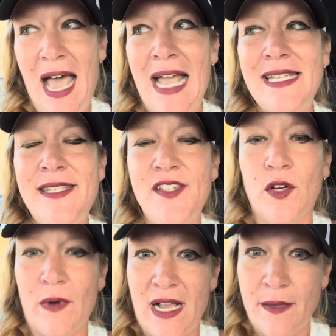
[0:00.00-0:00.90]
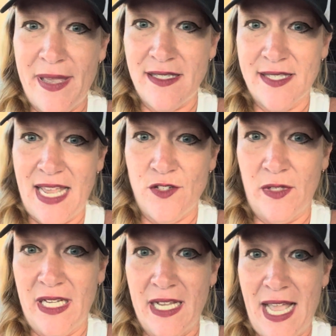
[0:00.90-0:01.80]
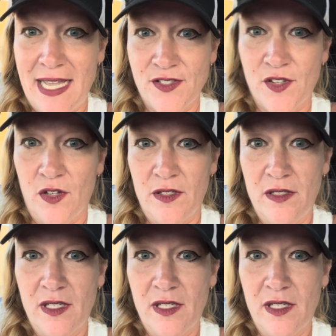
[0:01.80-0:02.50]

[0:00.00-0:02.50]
I still recommend scheduling a consult,